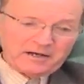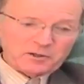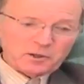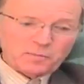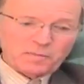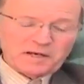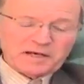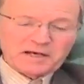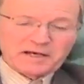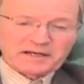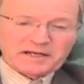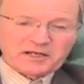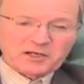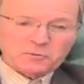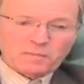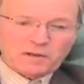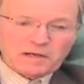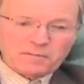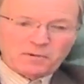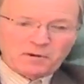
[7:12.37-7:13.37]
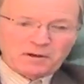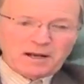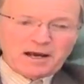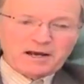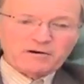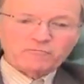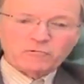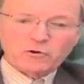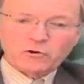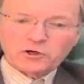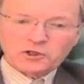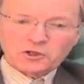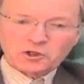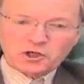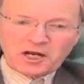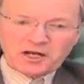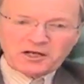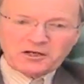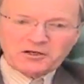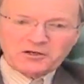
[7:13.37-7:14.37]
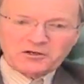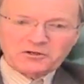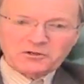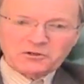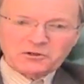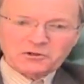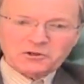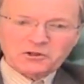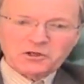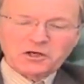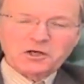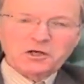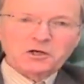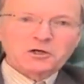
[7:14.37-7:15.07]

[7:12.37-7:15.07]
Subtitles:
Speaking against people like Roy Jenkins